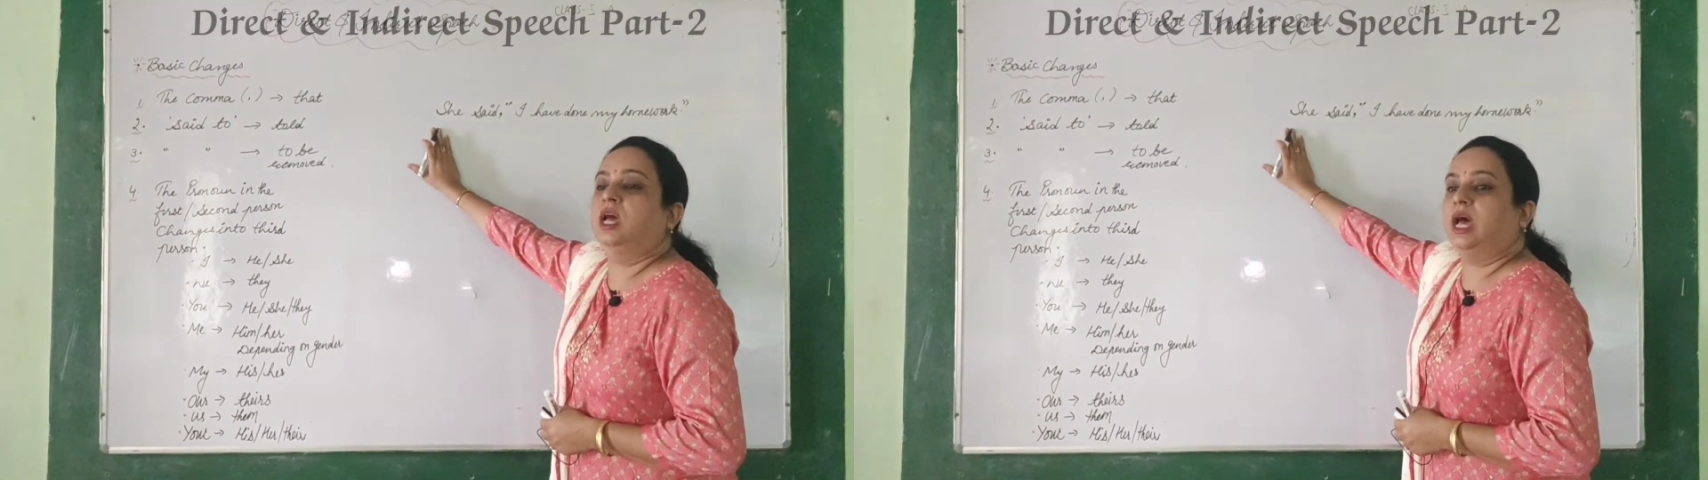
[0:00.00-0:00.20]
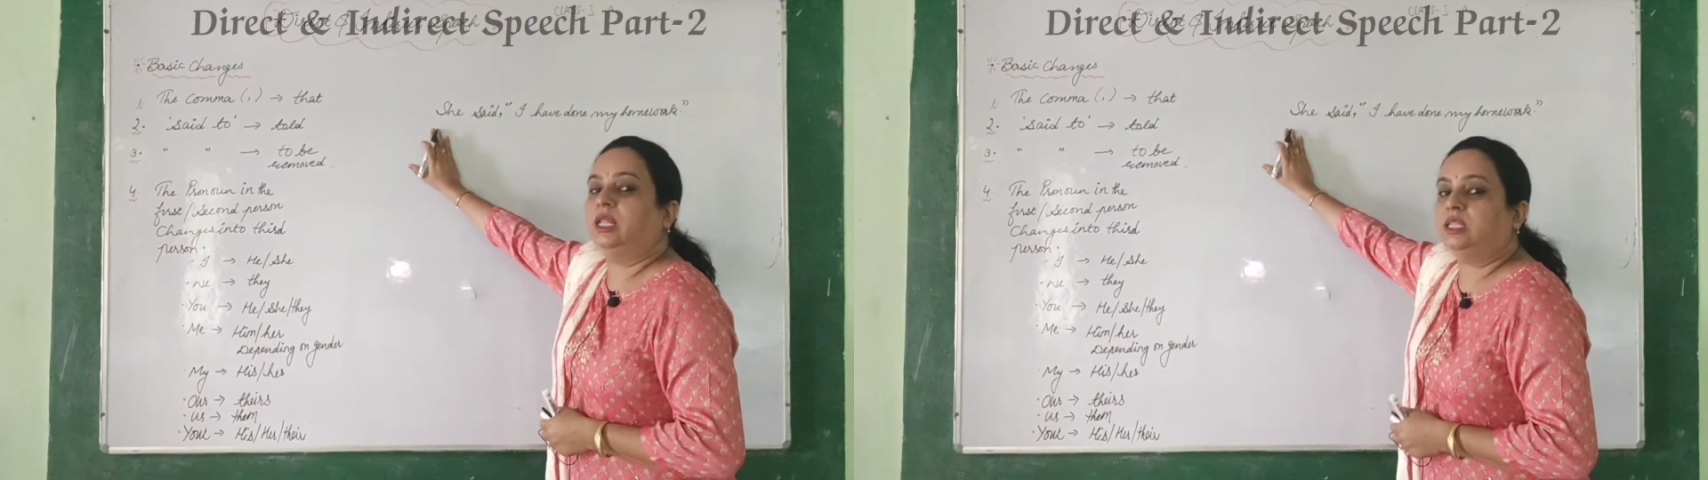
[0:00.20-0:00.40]

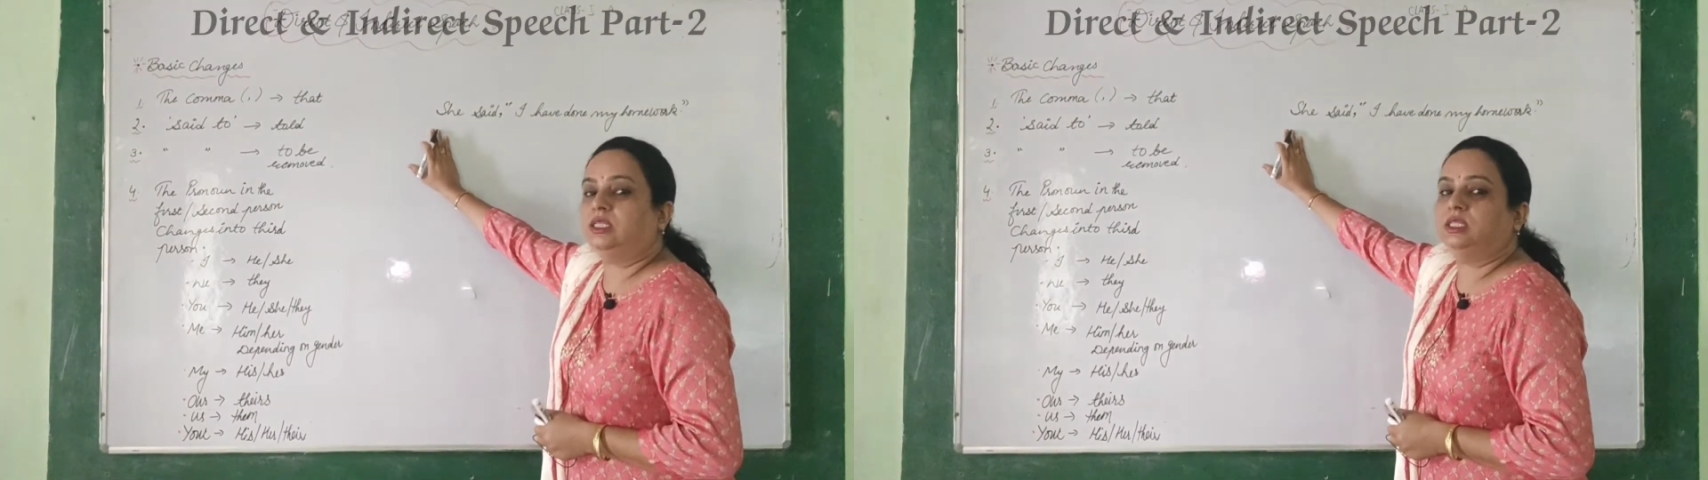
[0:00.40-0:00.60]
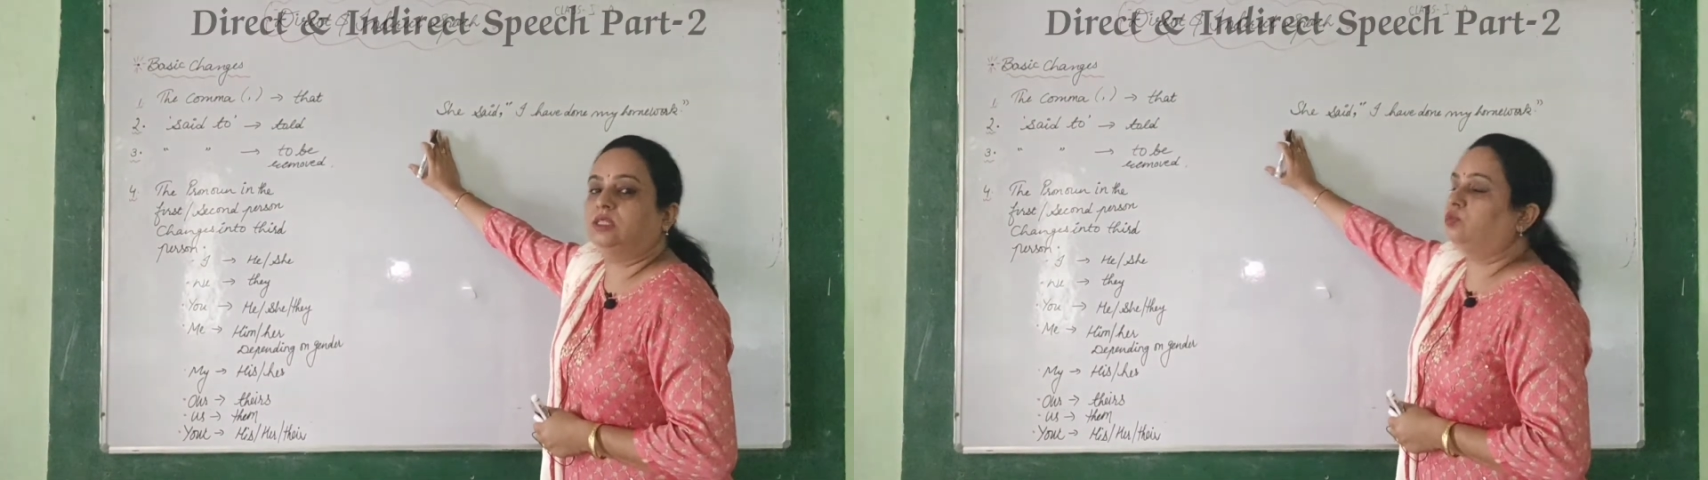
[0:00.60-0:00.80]
and
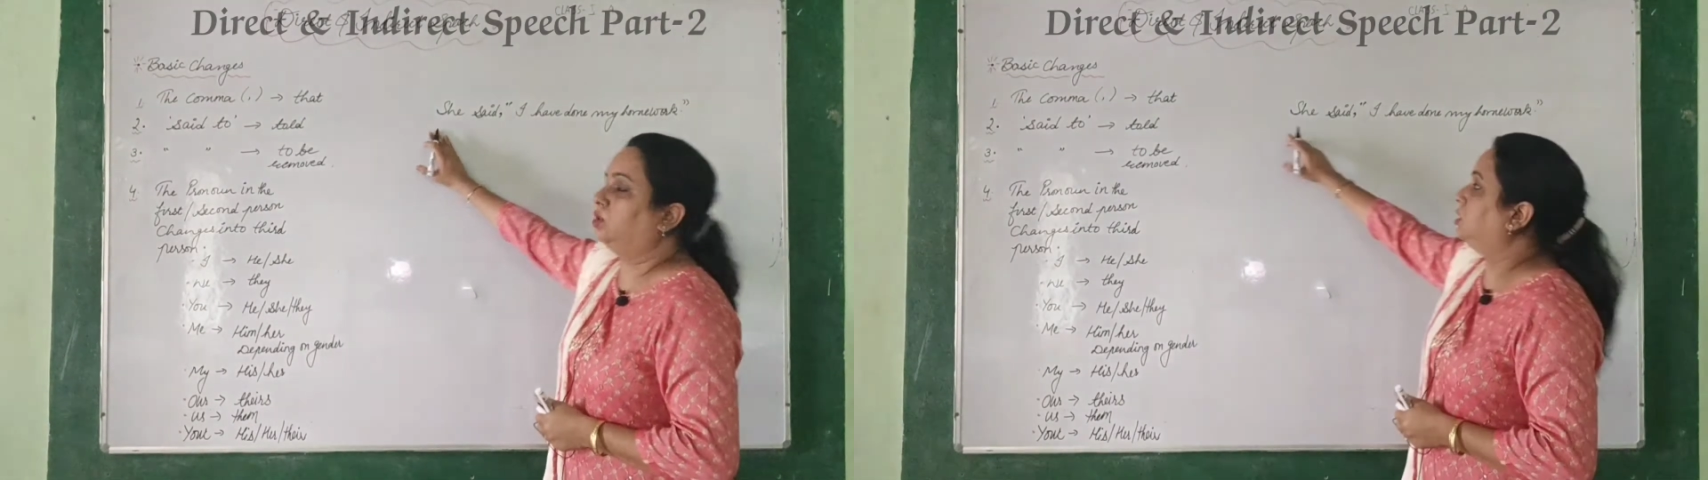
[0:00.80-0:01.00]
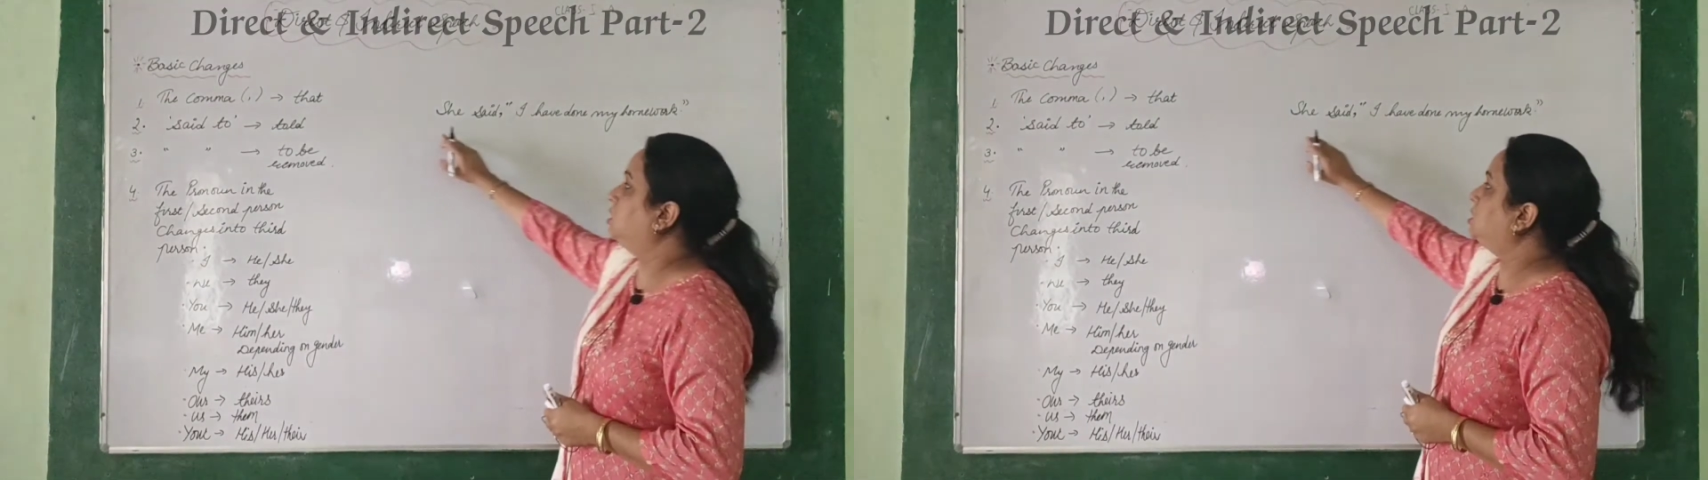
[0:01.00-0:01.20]

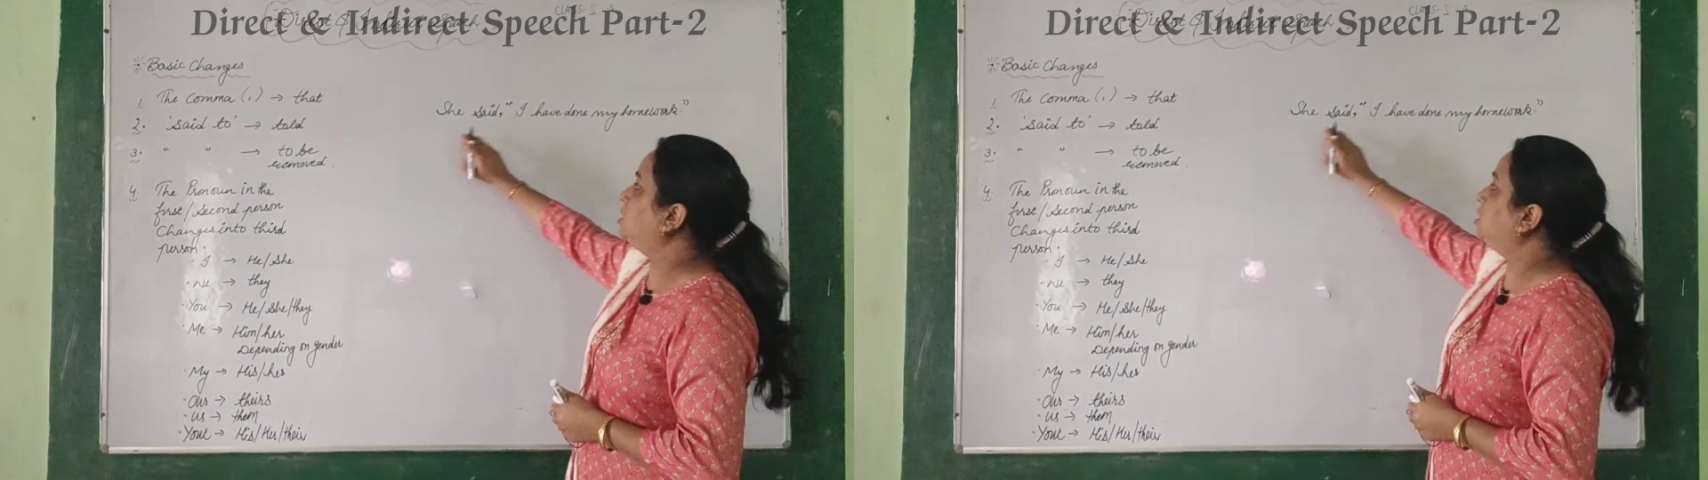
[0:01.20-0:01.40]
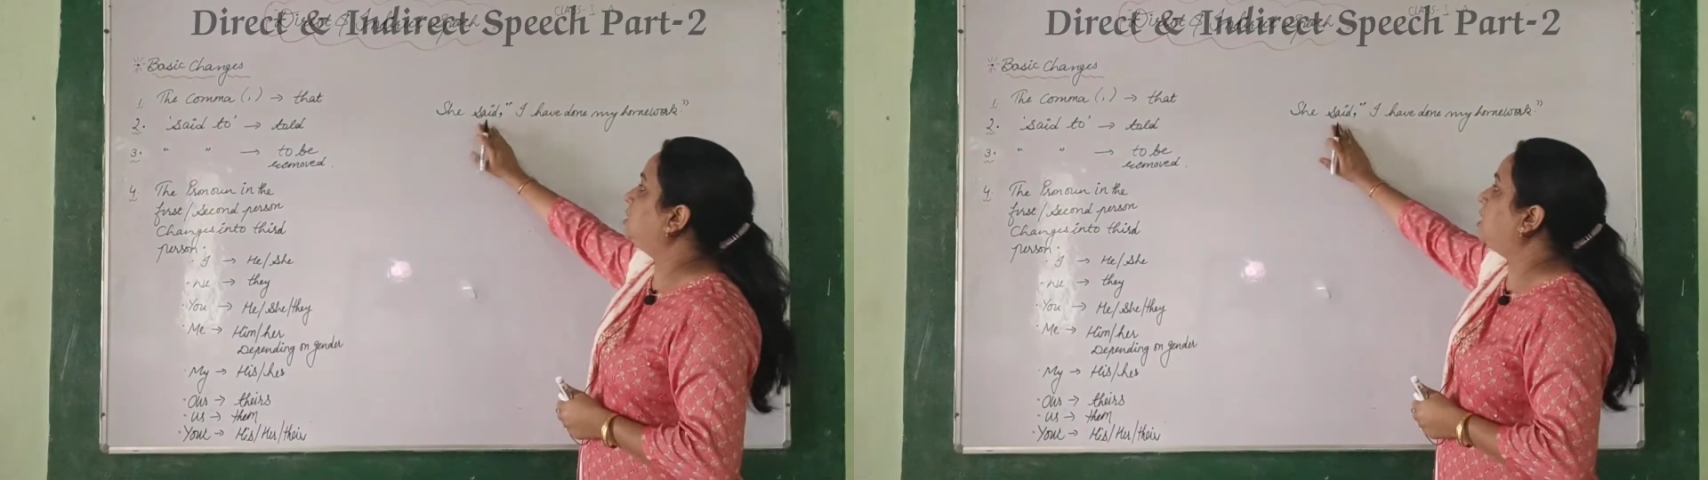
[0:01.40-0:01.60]
this is